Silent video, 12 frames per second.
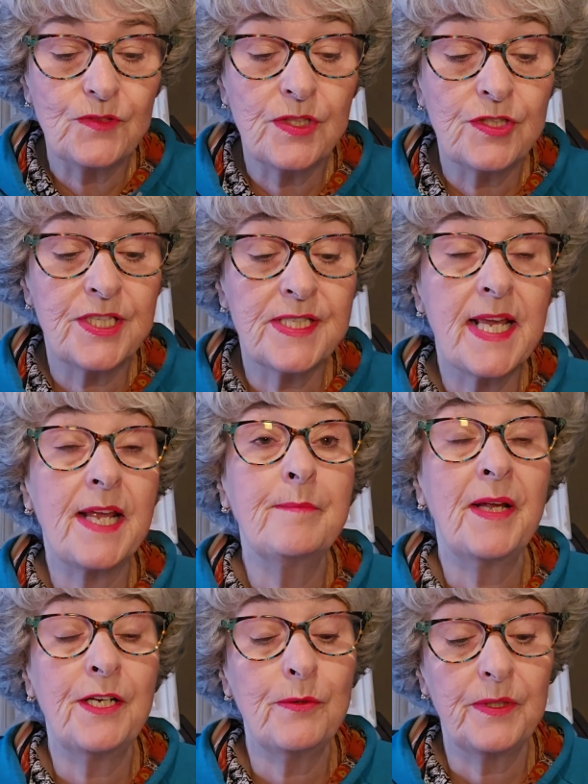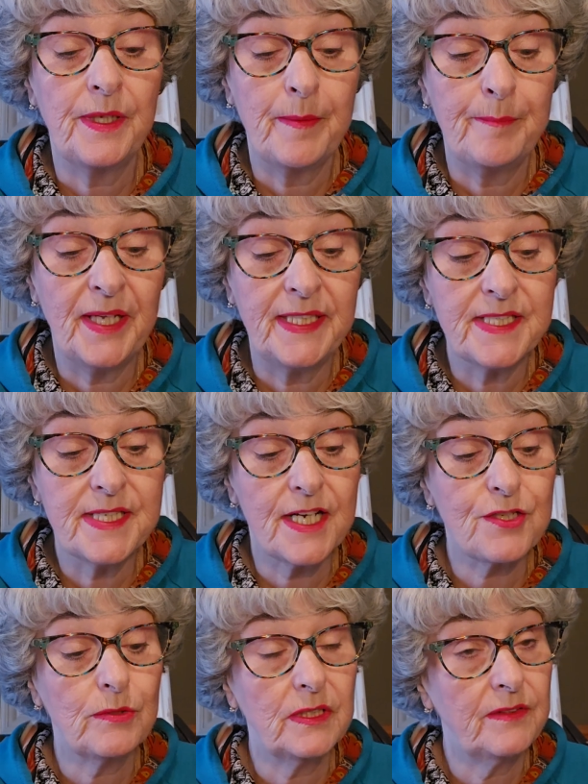She's had many
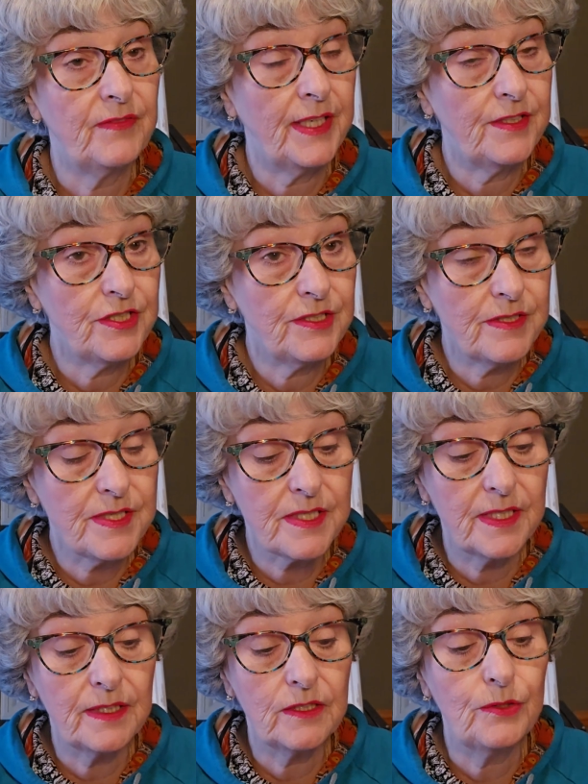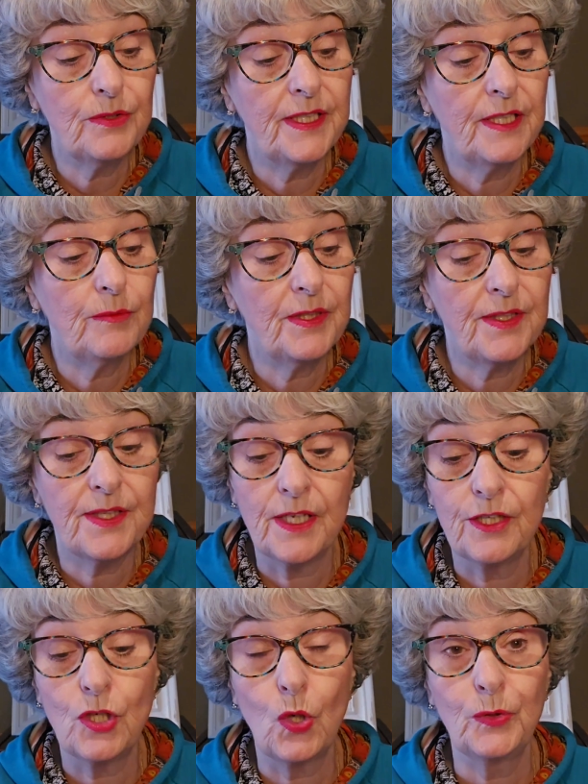sexual adventures, including with the
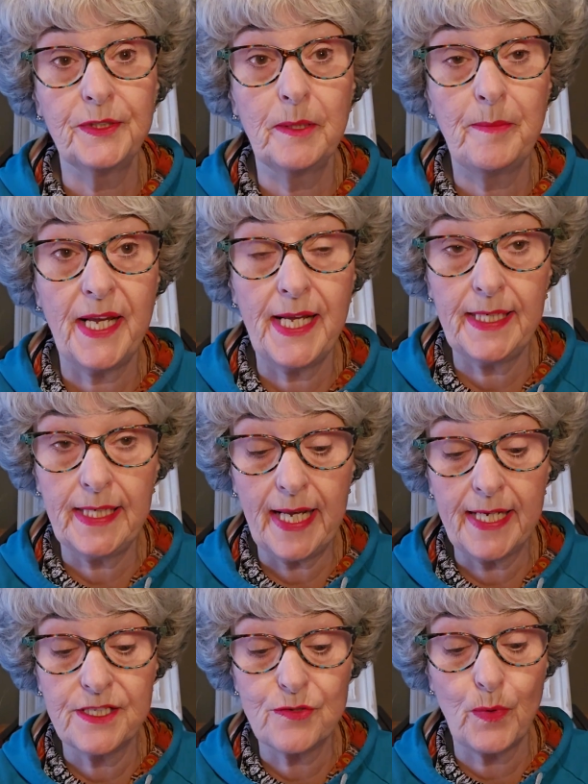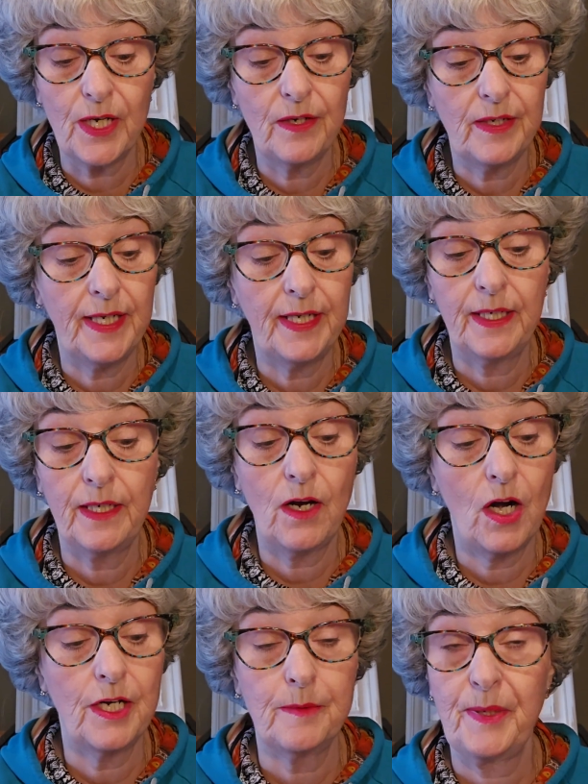gold lame legs wearing,
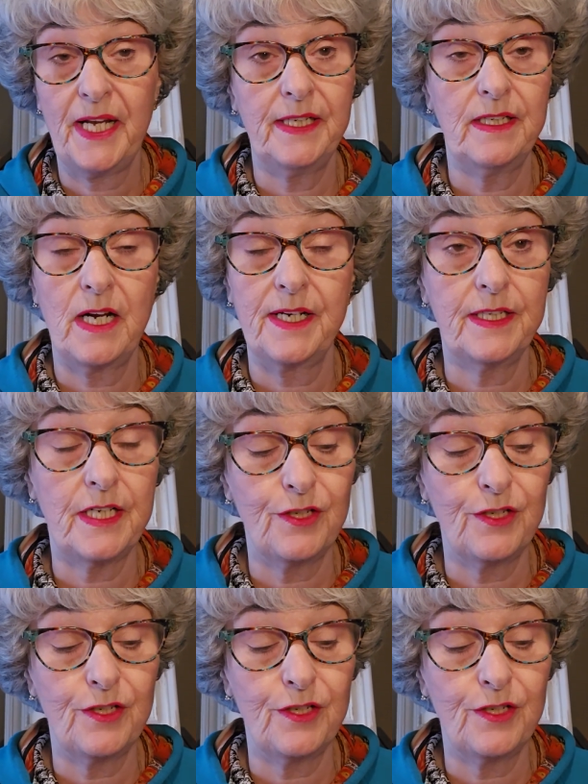heart painted on an